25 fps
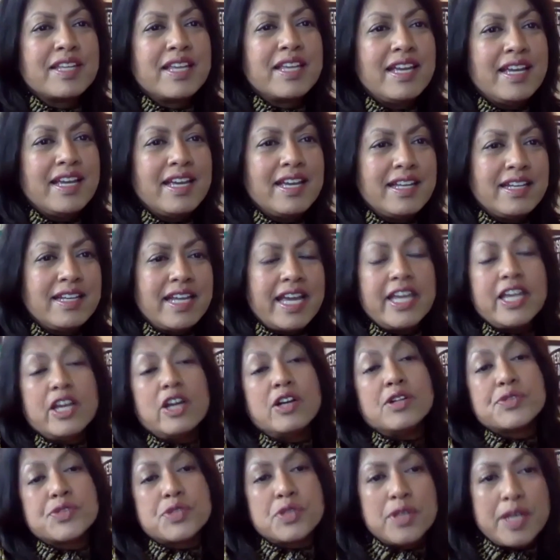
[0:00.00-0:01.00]
And I
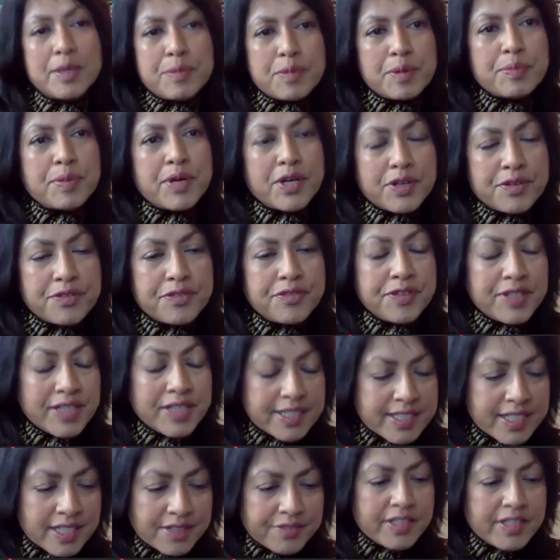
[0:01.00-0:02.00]
also am a part of
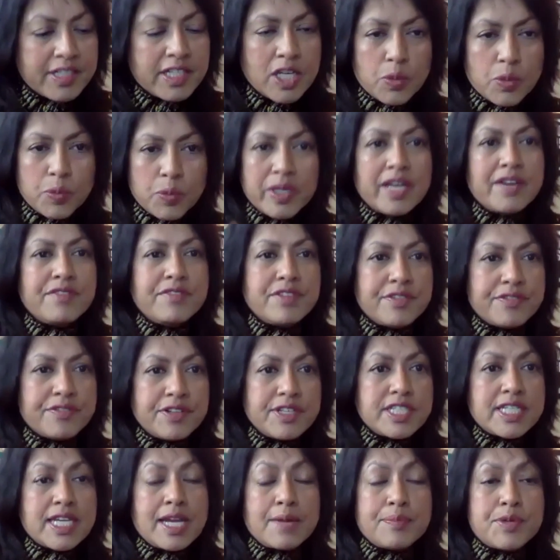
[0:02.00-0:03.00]
Philadelphia now. We have different
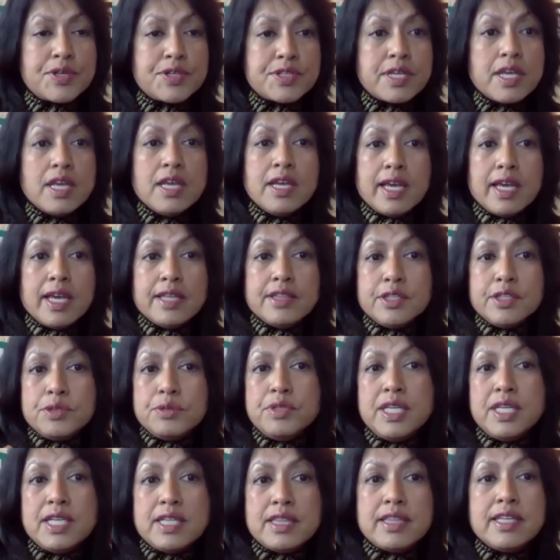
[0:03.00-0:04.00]
chapters. And the
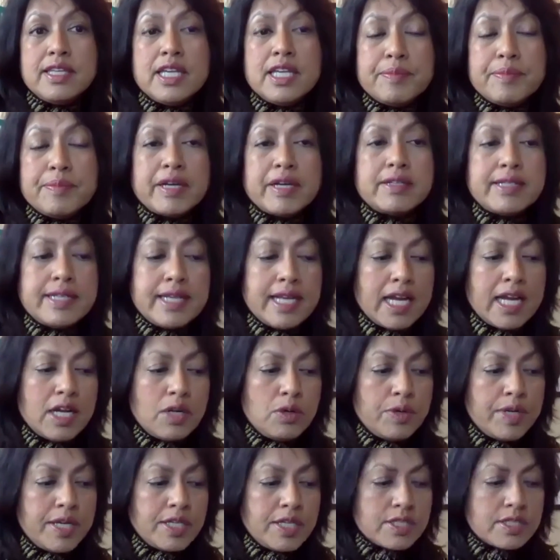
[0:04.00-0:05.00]
unique thing about now
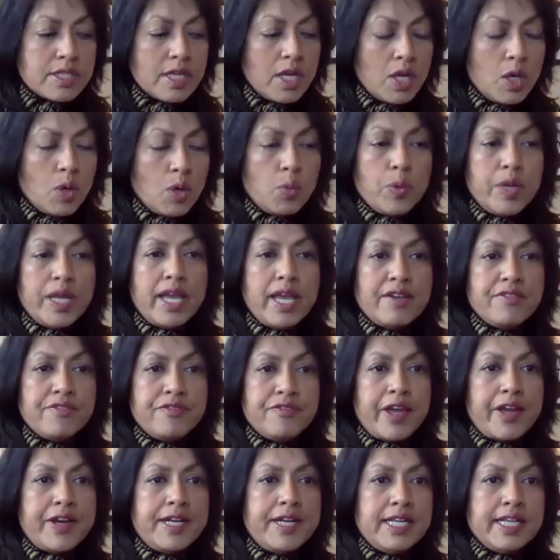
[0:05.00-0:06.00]
is we have
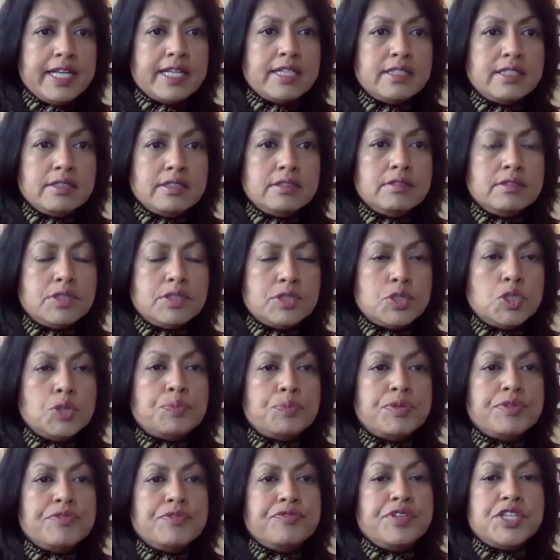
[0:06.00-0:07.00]
very little
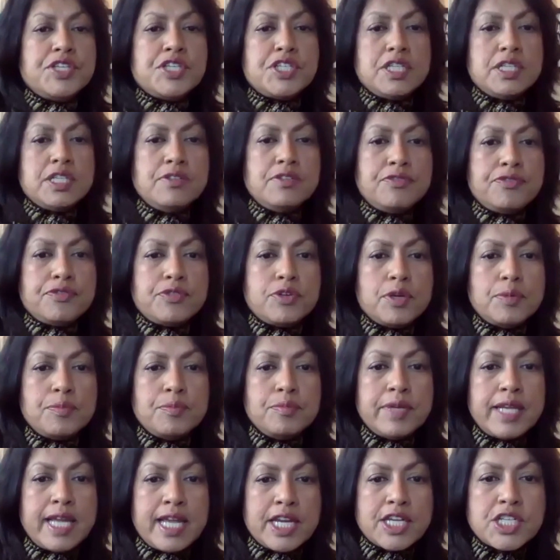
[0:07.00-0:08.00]
supervision from
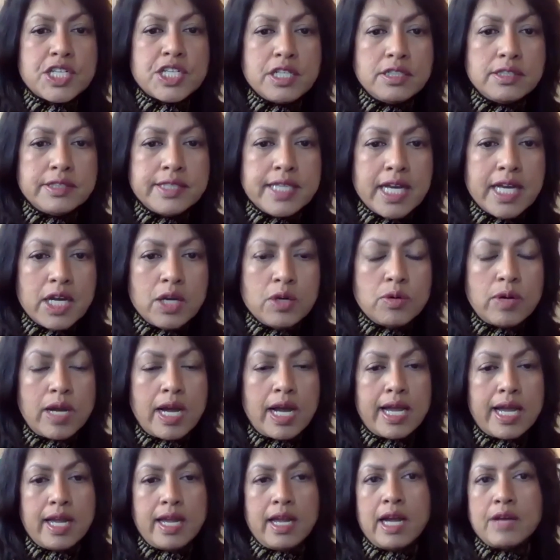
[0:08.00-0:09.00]
National now
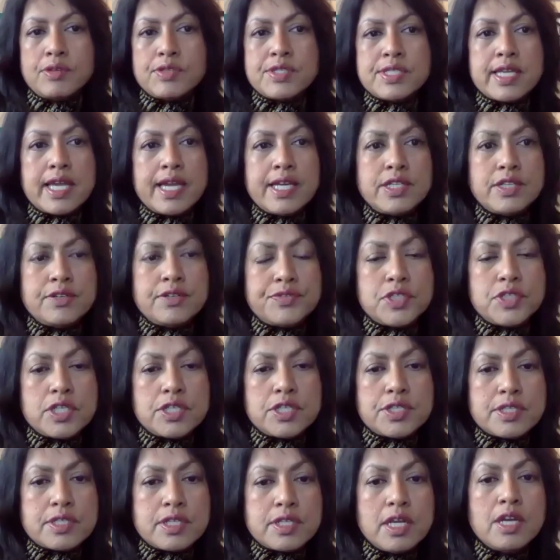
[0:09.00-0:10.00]
outside of
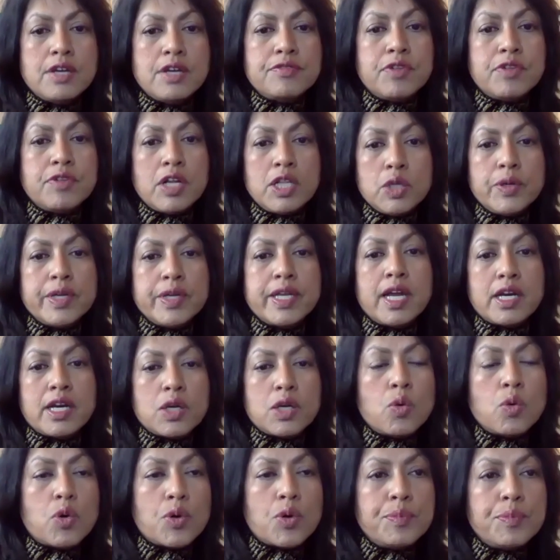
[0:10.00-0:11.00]
just following our
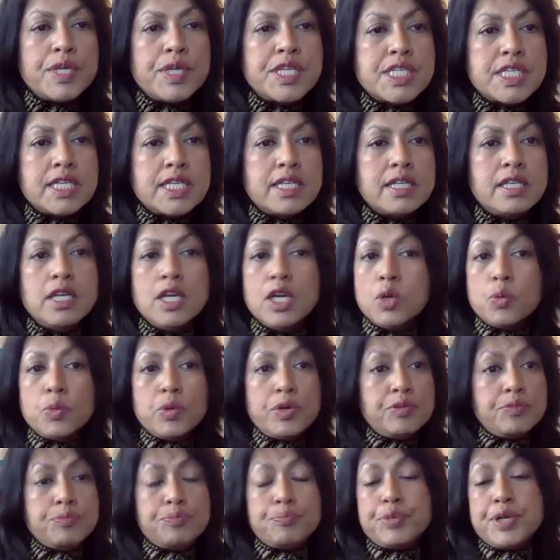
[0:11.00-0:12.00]
core mission. We
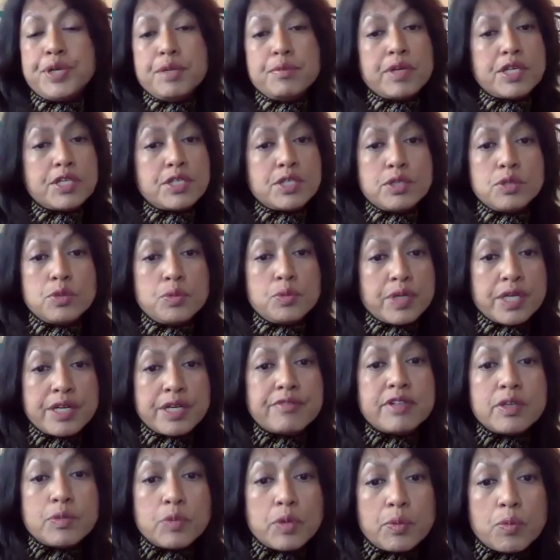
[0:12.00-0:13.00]
pretty much do
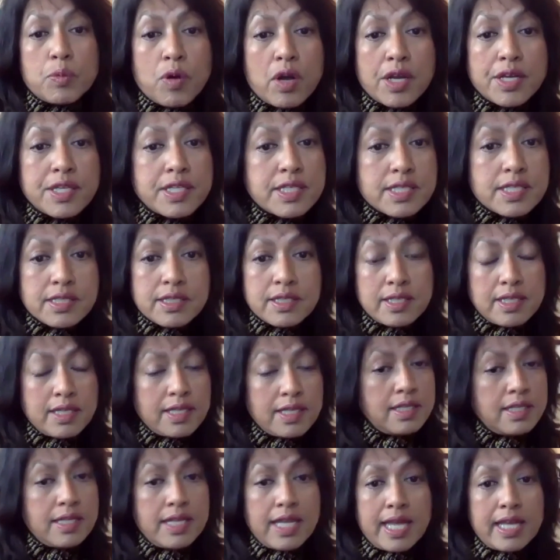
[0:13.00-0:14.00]
whatever we want
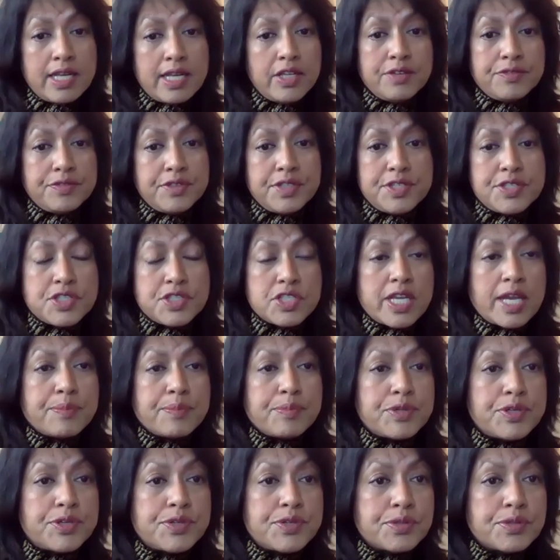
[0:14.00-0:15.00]
in any of these
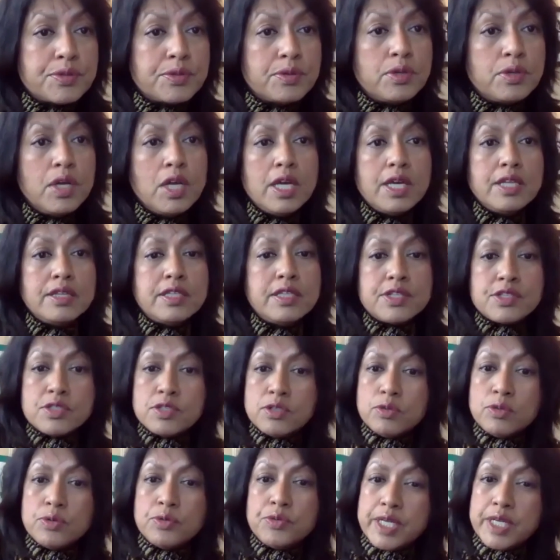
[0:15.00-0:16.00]
chapters. So there's
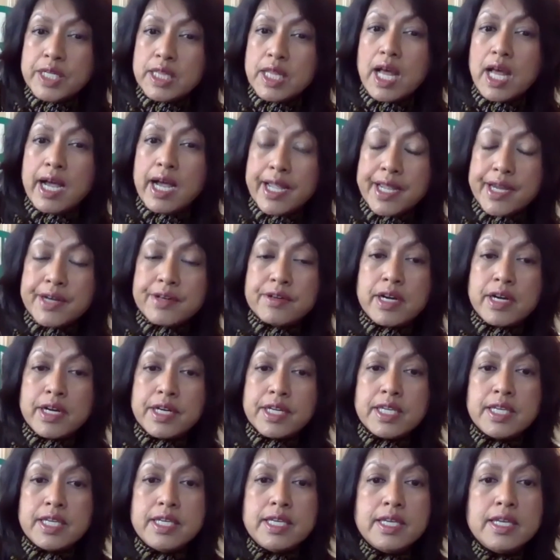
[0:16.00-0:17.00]
no real
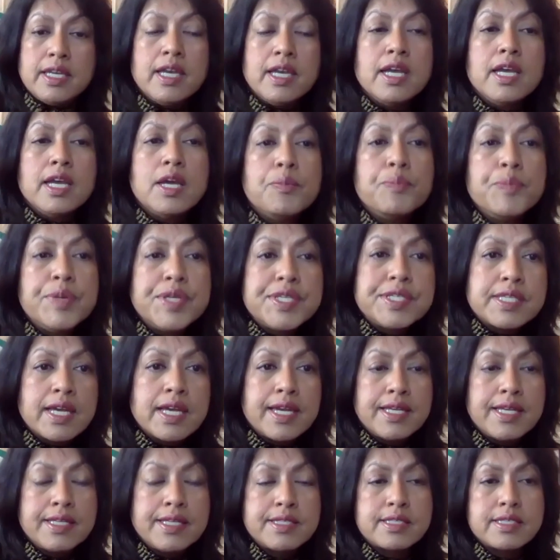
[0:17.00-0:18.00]
hierarchy
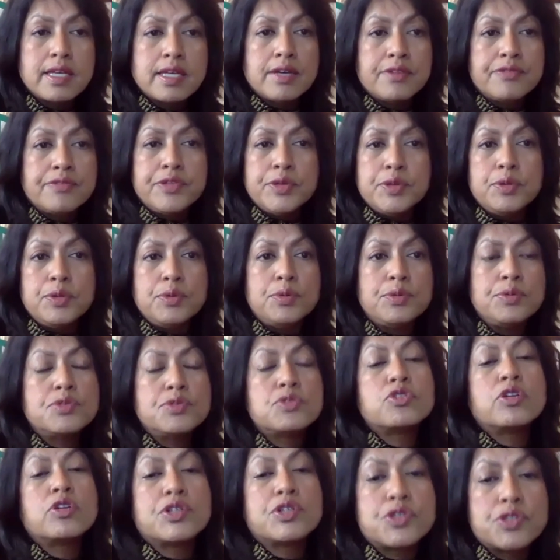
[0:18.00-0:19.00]
besides a few
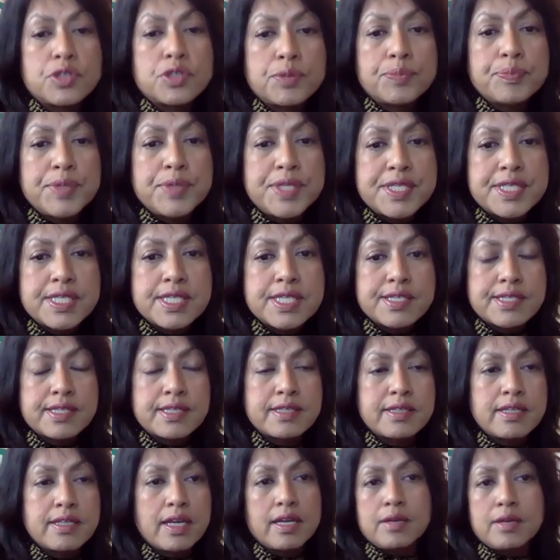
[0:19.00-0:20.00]
structural pieces
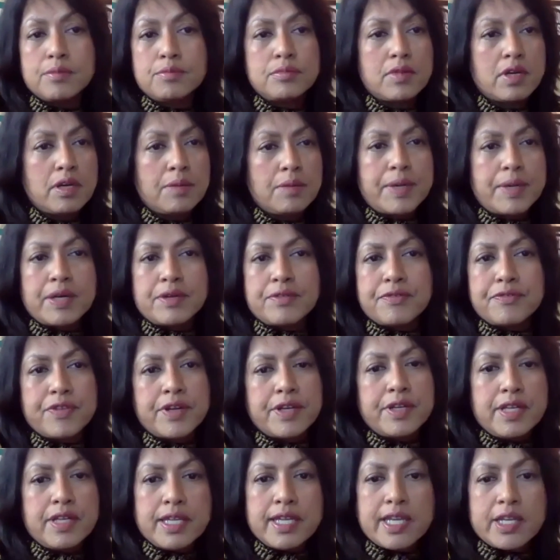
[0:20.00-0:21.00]
about
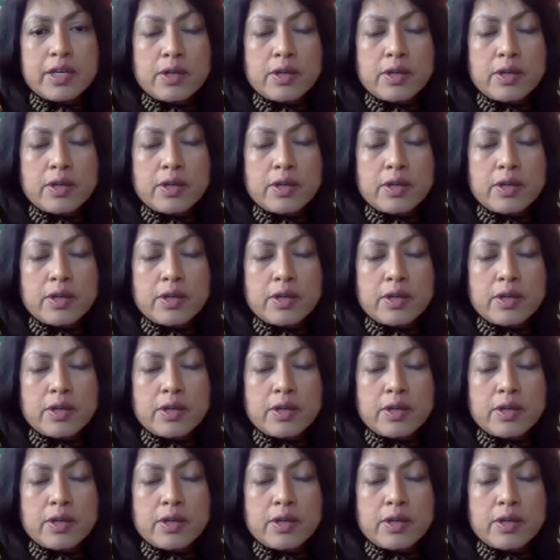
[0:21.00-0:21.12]
funding and